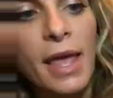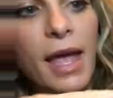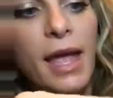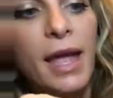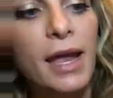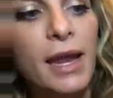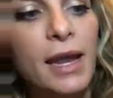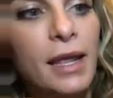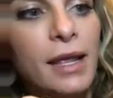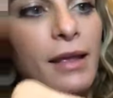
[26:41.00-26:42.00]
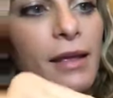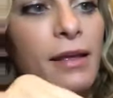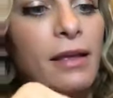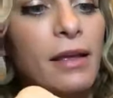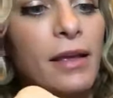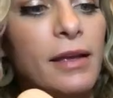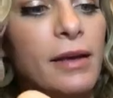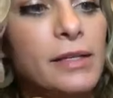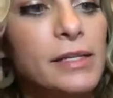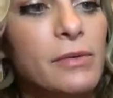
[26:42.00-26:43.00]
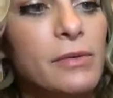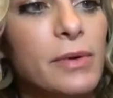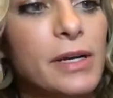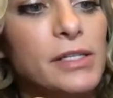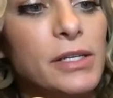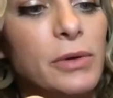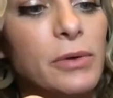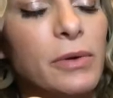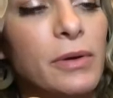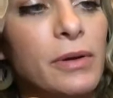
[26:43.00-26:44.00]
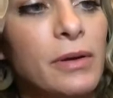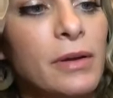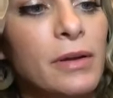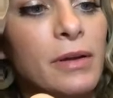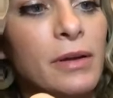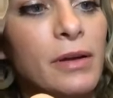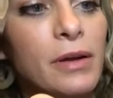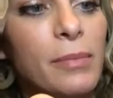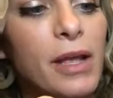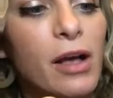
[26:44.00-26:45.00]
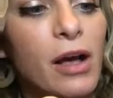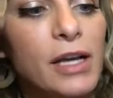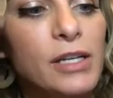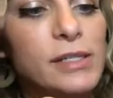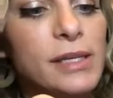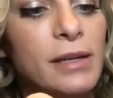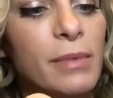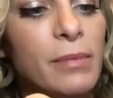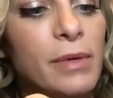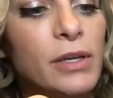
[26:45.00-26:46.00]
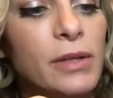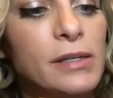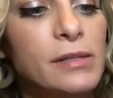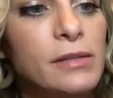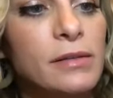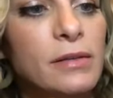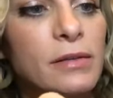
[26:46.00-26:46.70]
and I don't want to do, oh my gosh, it's gonna make me do this.